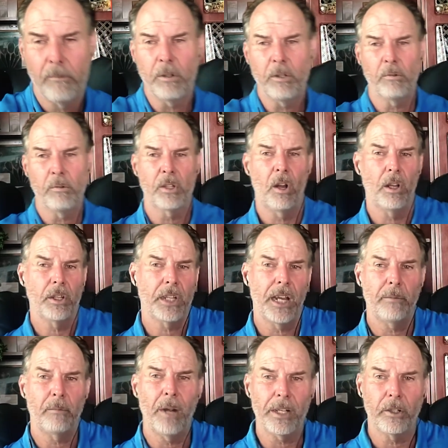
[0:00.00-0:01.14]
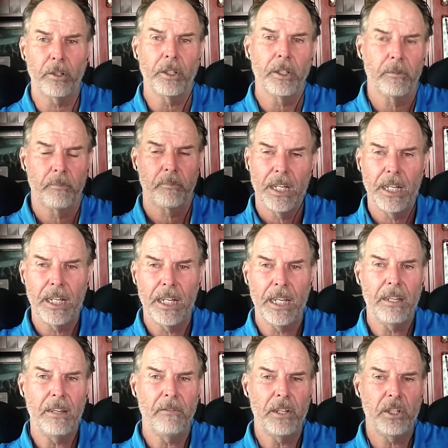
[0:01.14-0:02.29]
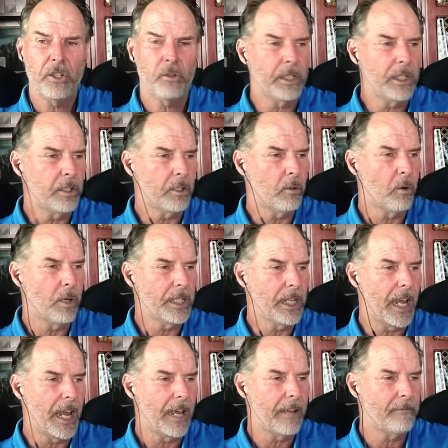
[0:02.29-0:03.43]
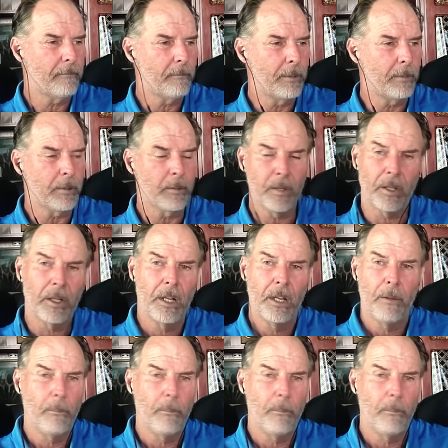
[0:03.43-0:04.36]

Which was an all time record. And eventually, you're going to have people come there.